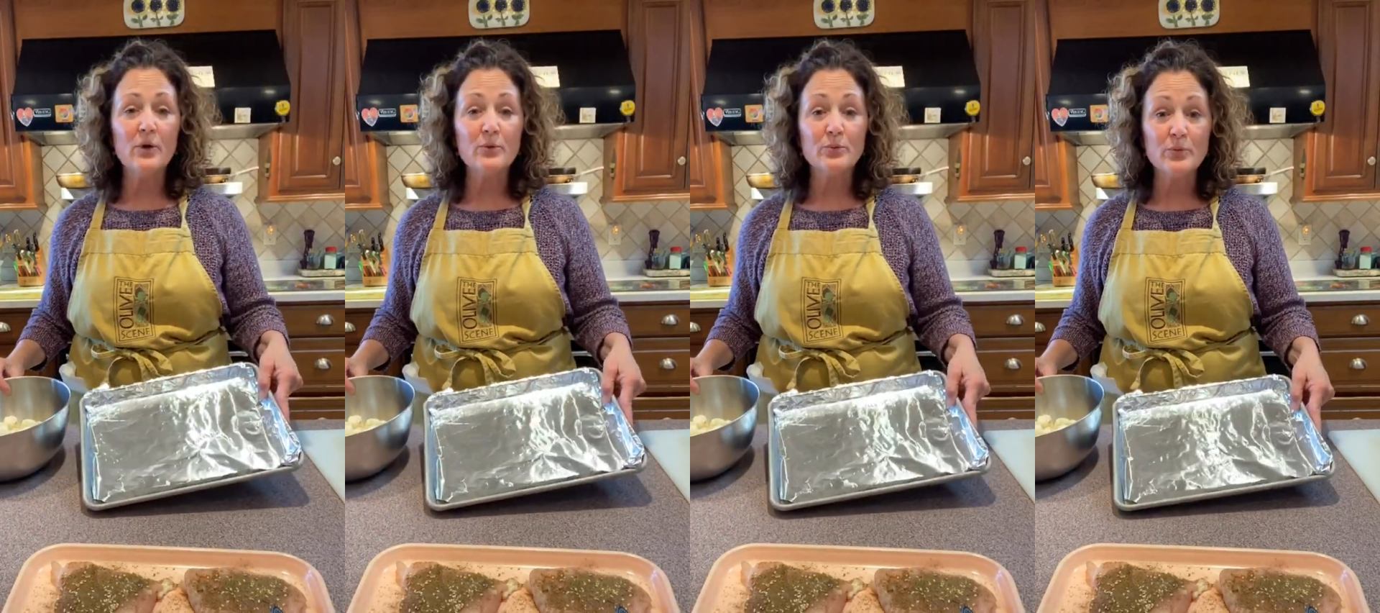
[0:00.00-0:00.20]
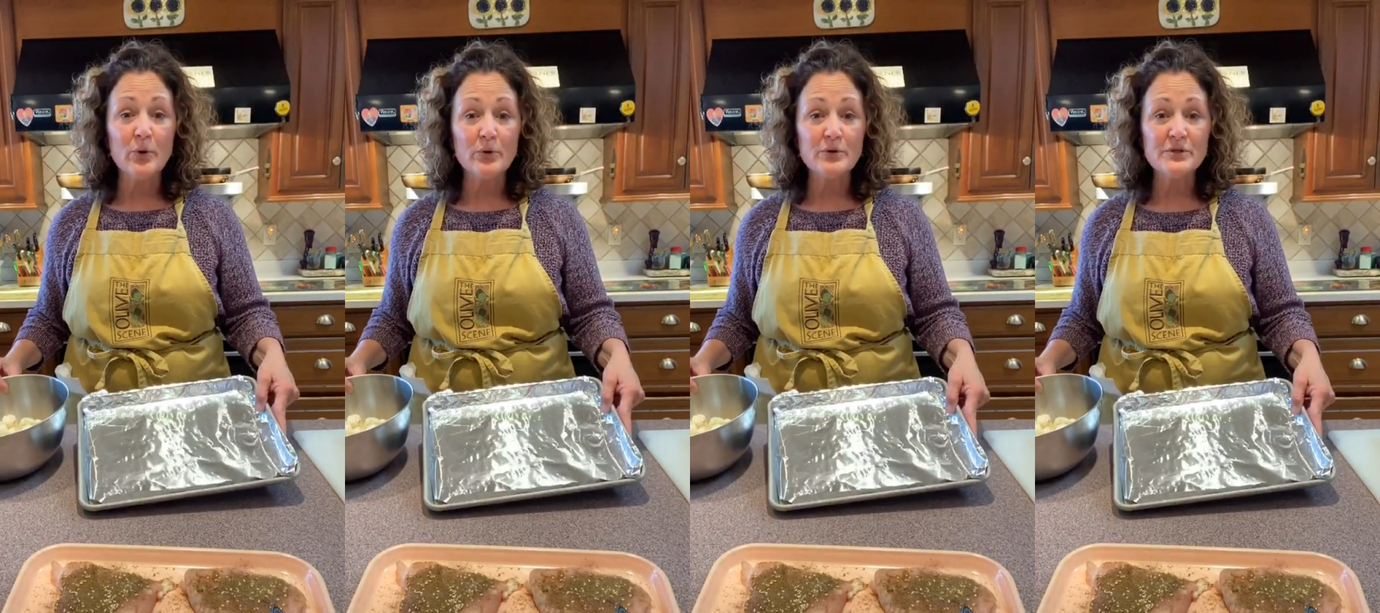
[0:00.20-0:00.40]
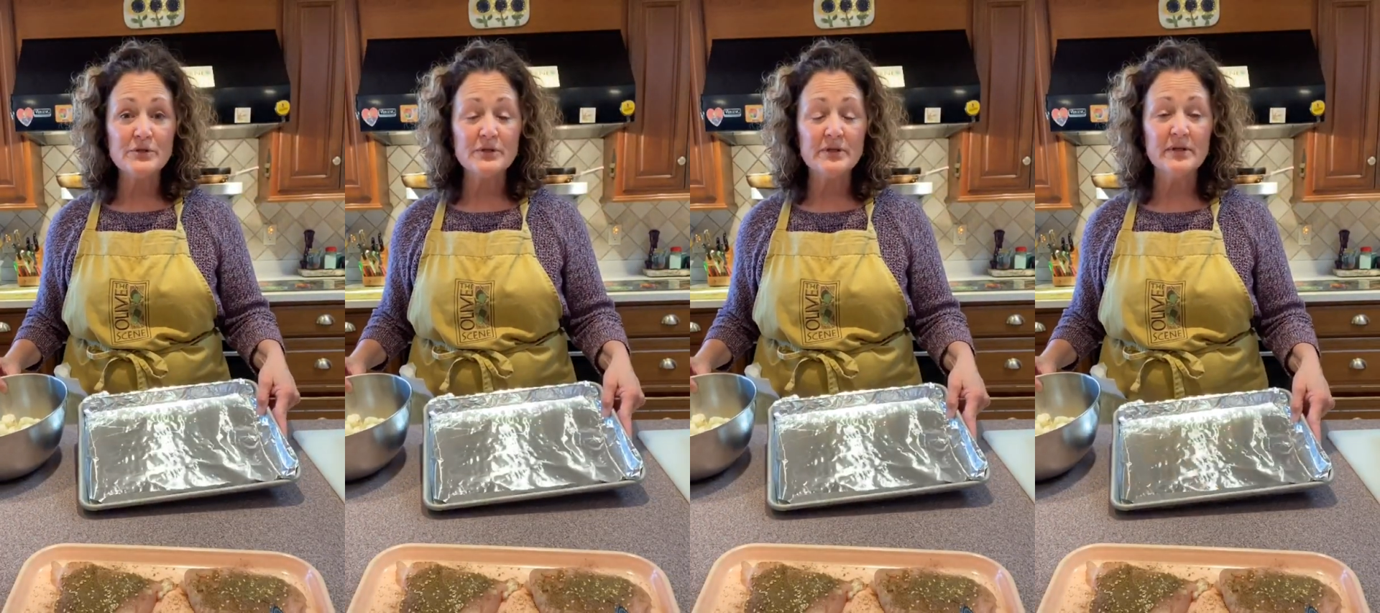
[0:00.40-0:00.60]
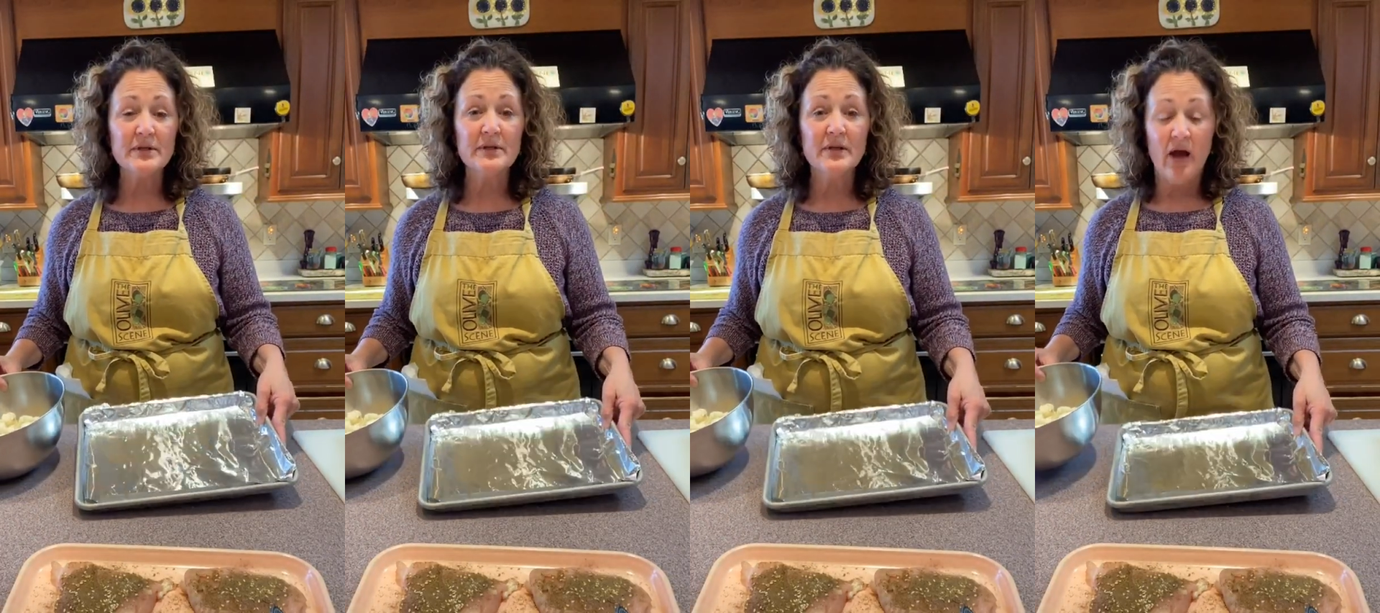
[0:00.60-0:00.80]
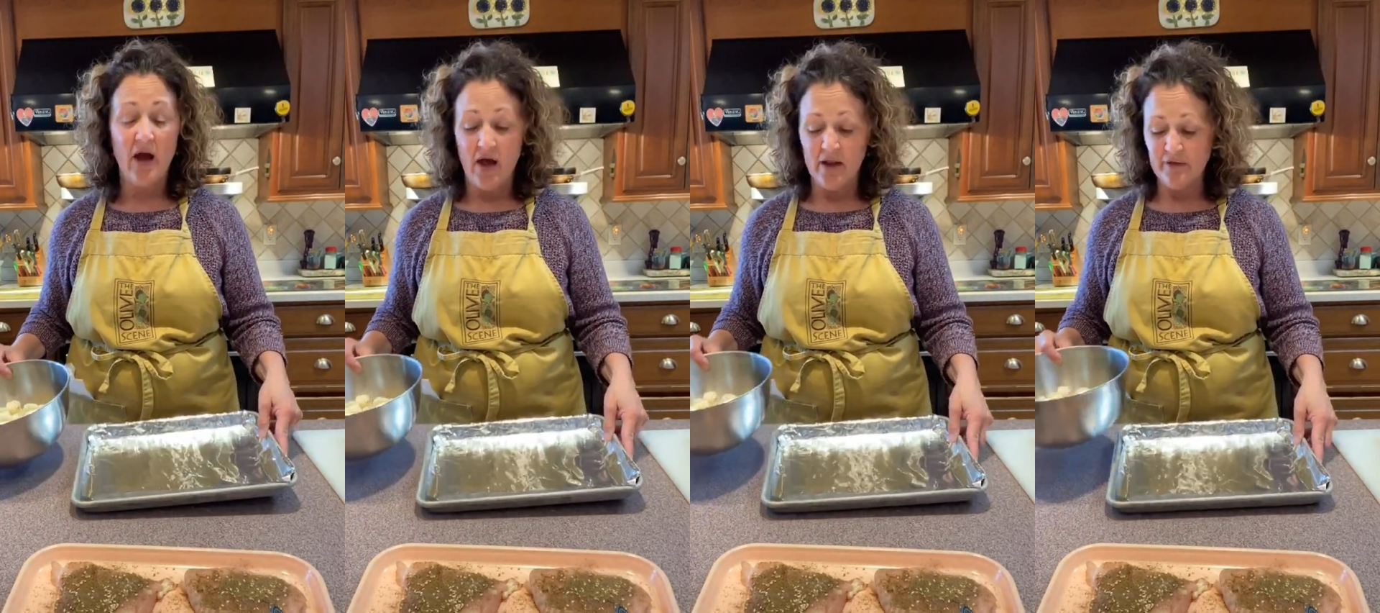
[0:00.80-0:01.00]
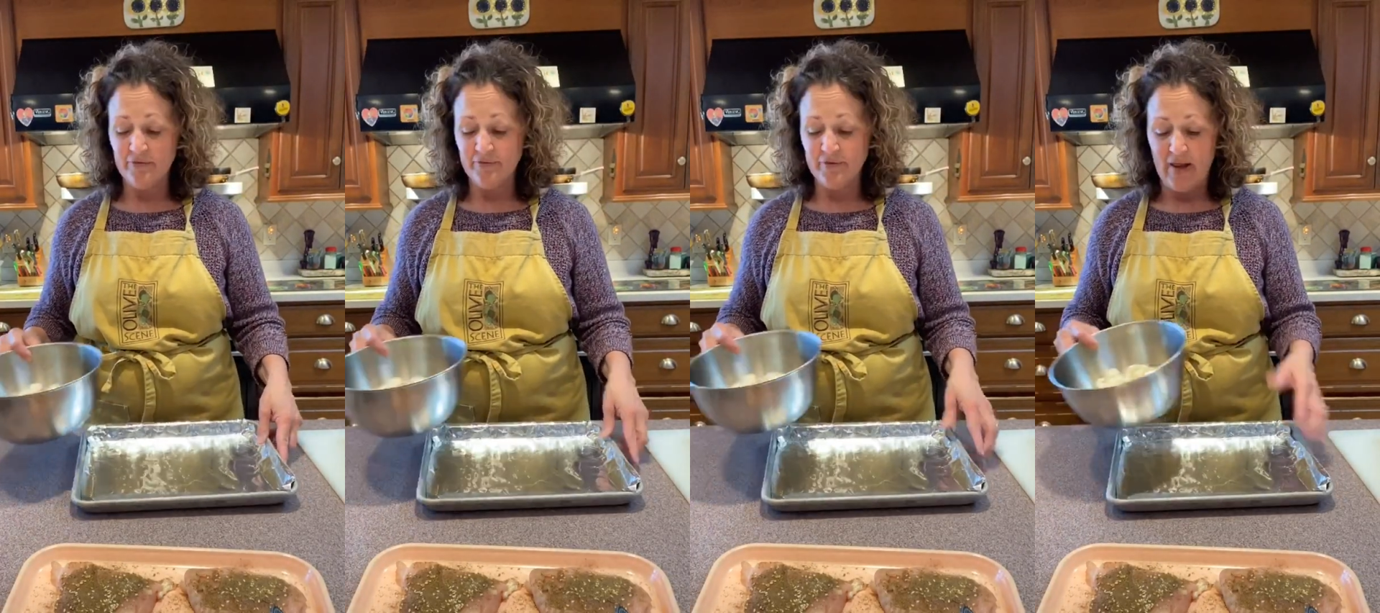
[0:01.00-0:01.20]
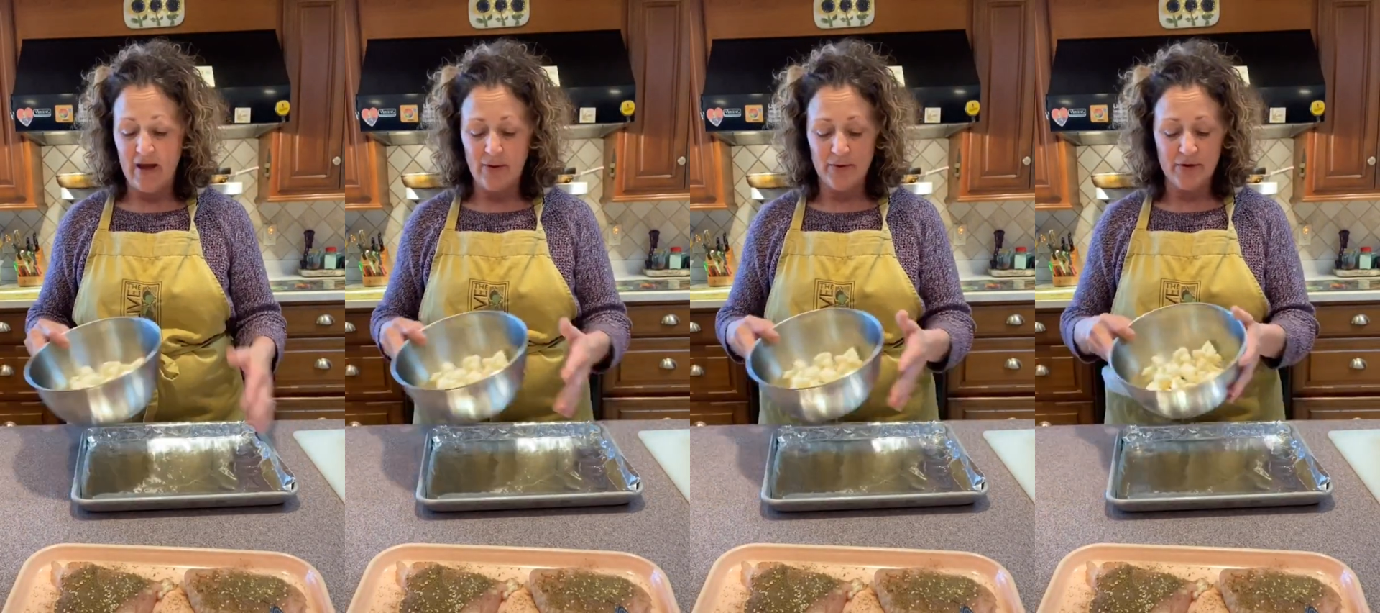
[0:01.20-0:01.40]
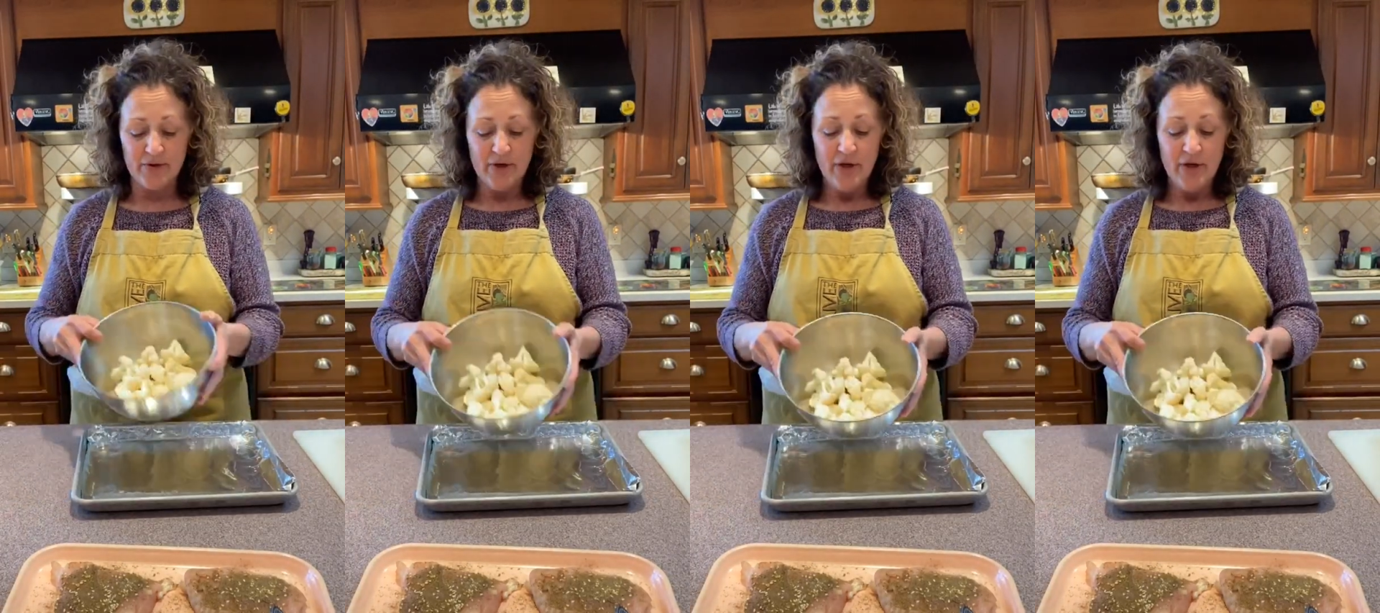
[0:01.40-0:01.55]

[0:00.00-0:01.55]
roasted cauliflower.